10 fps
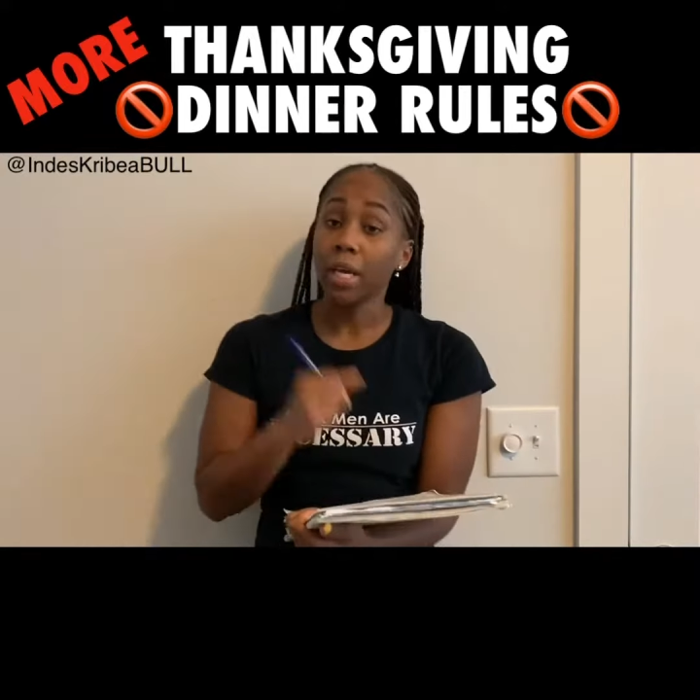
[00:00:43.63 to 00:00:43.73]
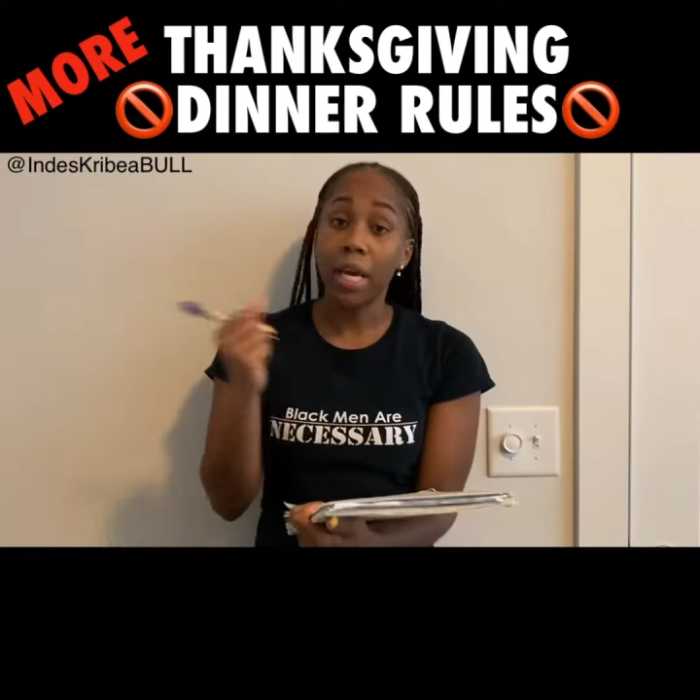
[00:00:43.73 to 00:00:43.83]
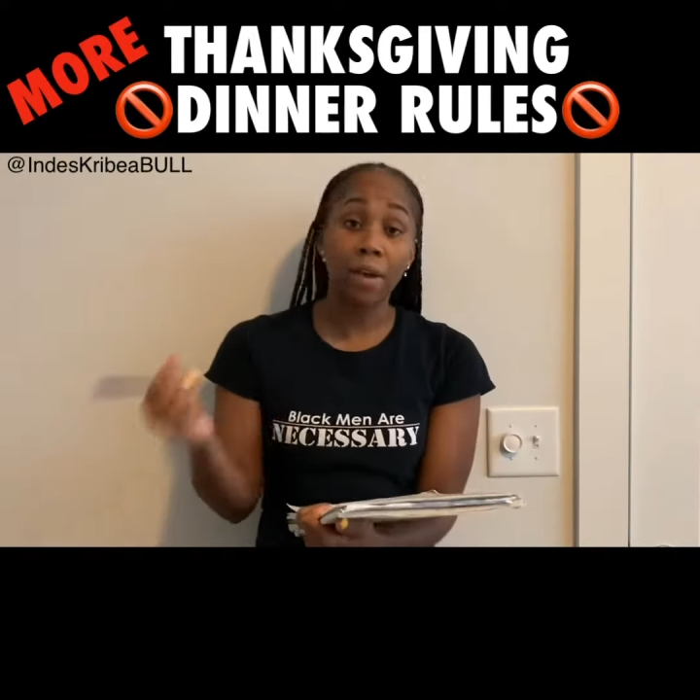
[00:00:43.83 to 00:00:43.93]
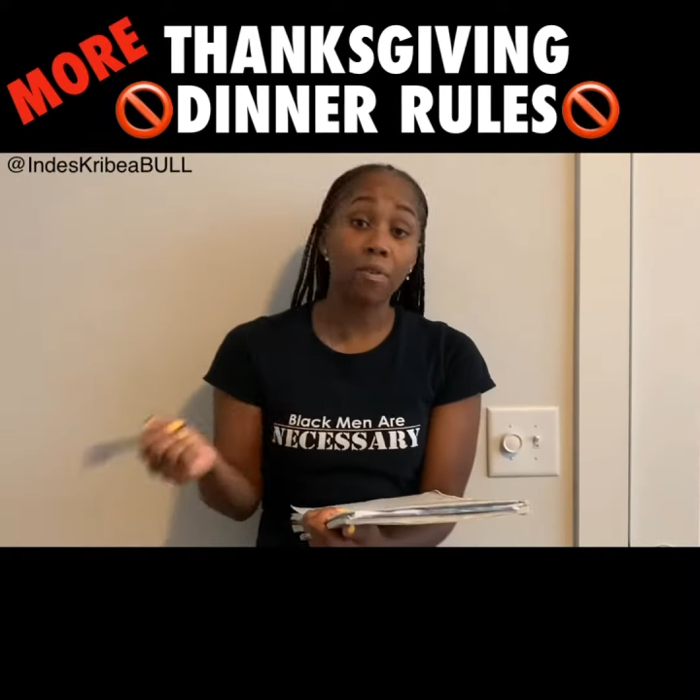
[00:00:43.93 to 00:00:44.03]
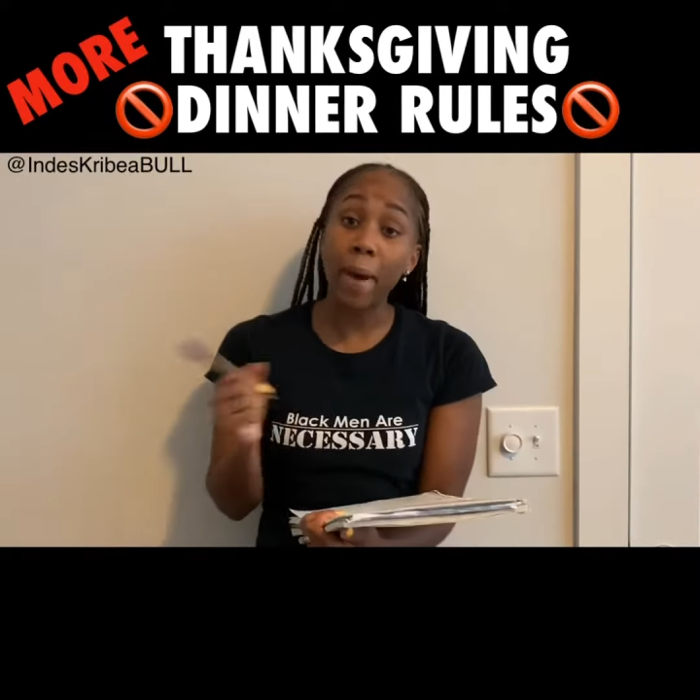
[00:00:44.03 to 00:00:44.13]

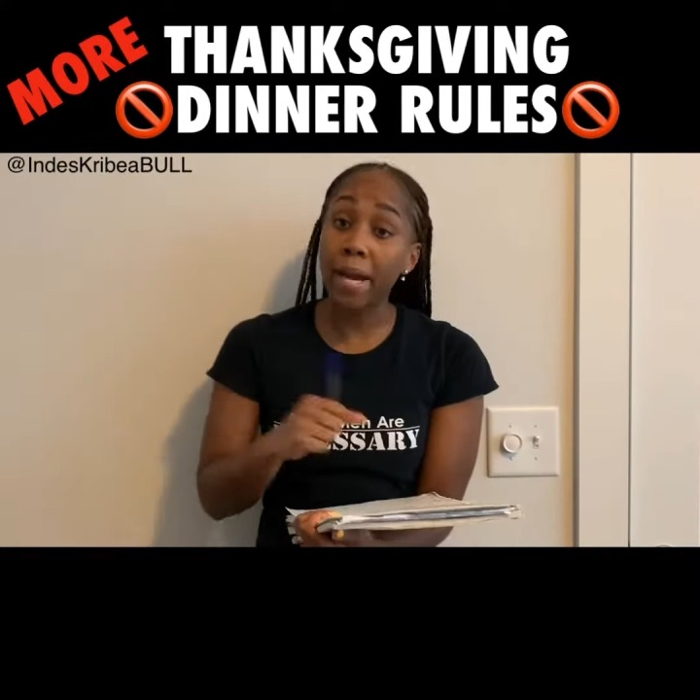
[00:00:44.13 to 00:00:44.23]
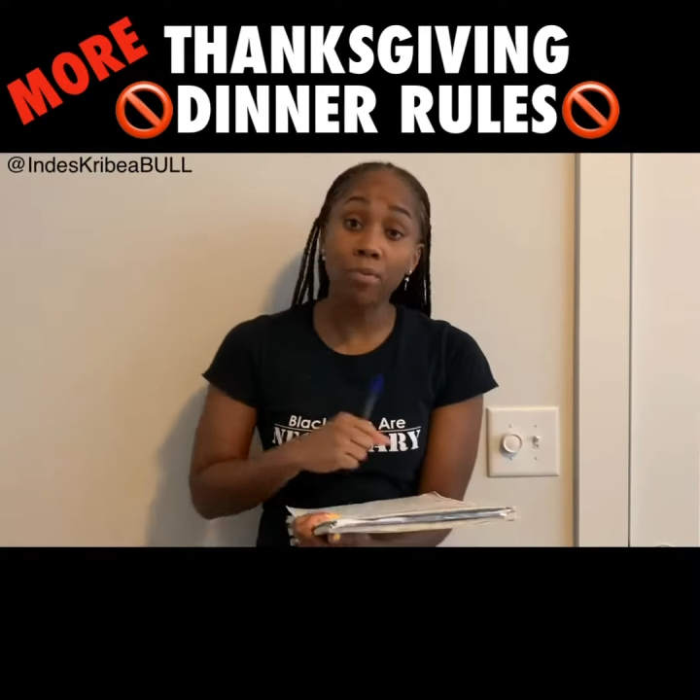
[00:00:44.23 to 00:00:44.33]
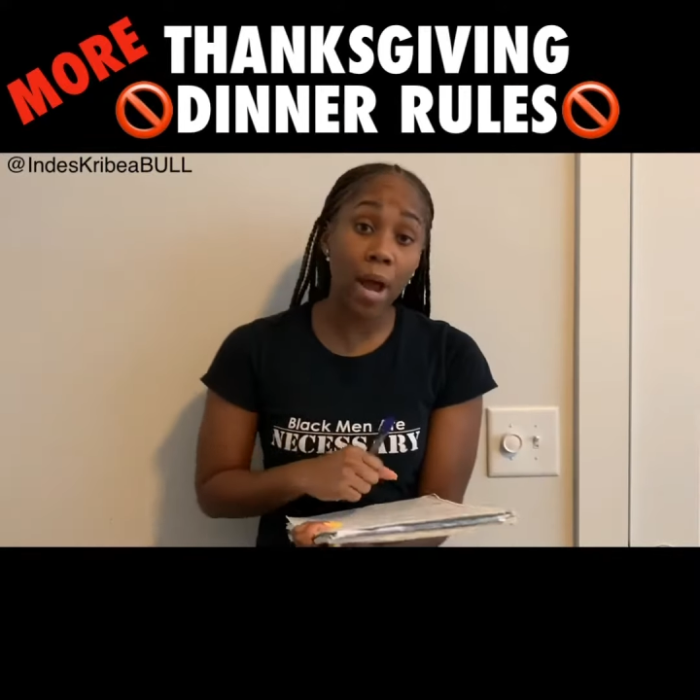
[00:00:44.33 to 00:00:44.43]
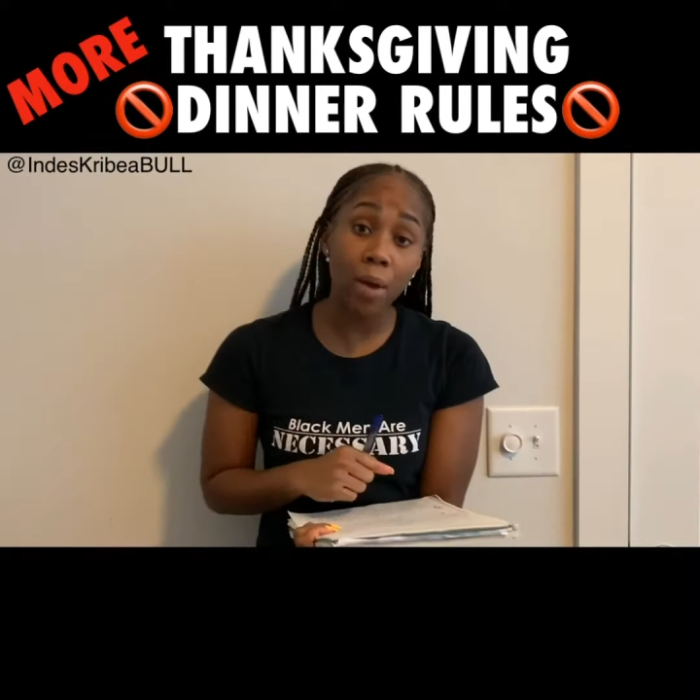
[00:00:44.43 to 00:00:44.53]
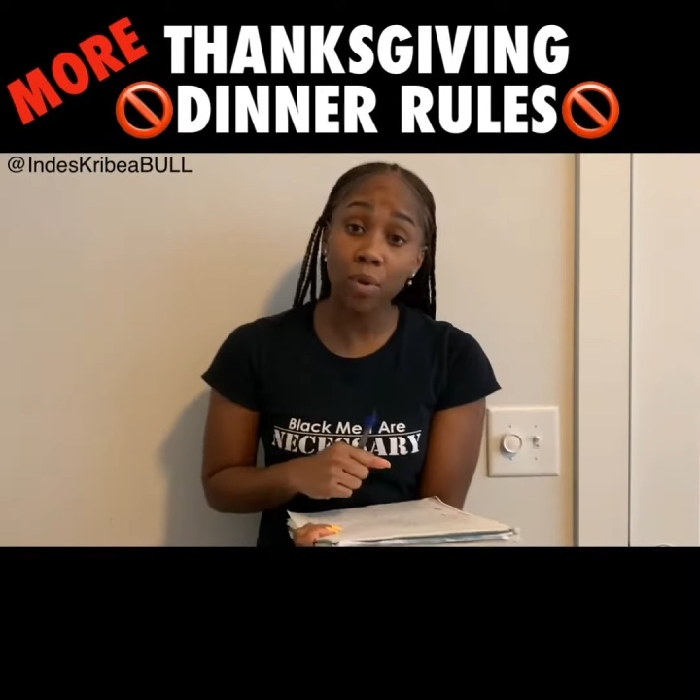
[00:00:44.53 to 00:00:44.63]
Everybody
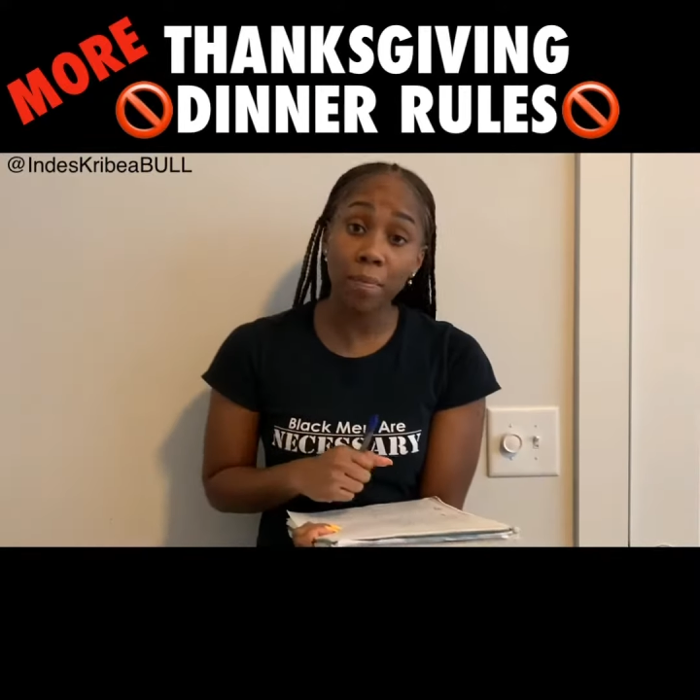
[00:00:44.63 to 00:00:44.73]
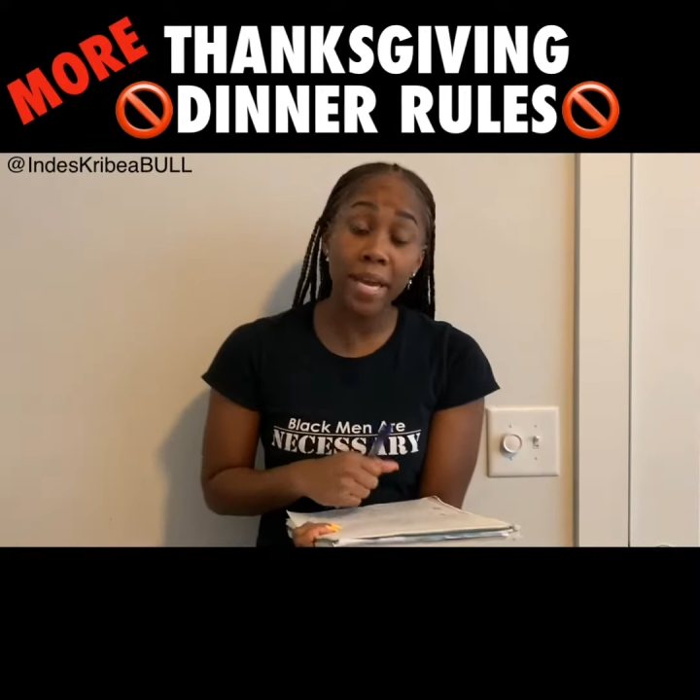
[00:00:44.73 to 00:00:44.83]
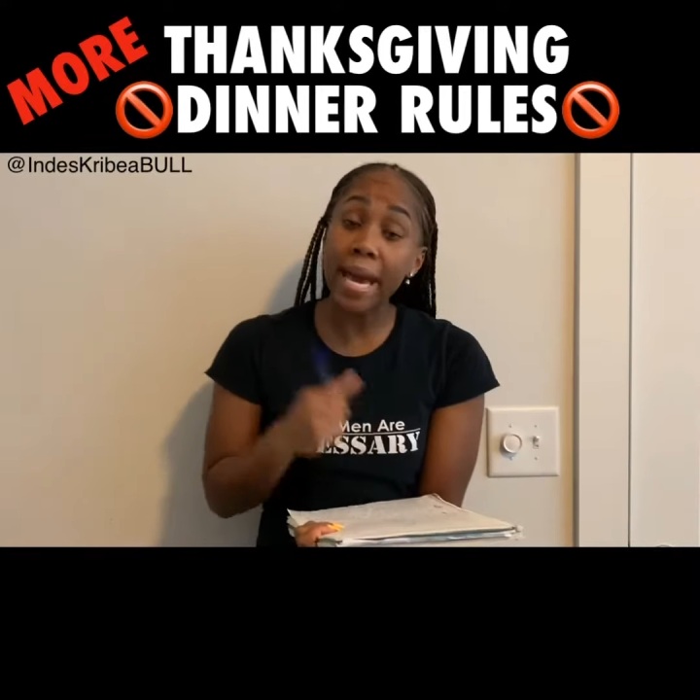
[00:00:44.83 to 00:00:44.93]
riding with me